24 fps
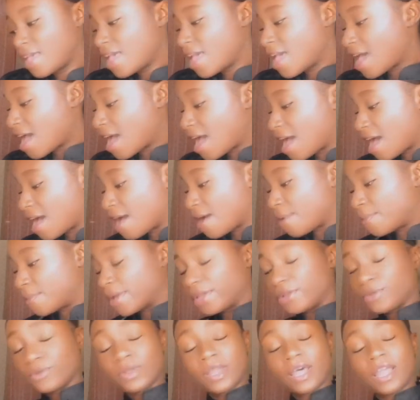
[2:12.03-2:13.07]
I do
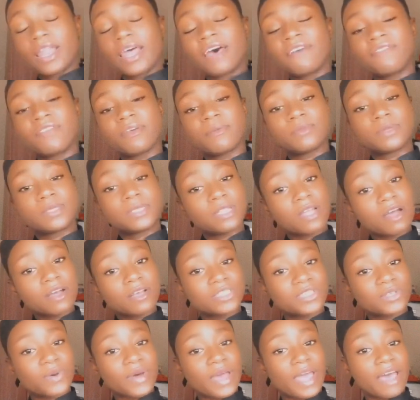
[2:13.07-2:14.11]
not have them stocked, so
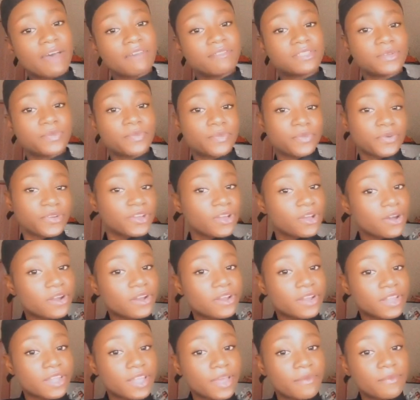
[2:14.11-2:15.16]
I have to pre-order
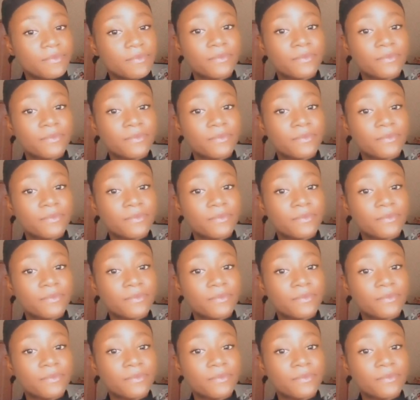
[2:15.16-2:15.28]
them.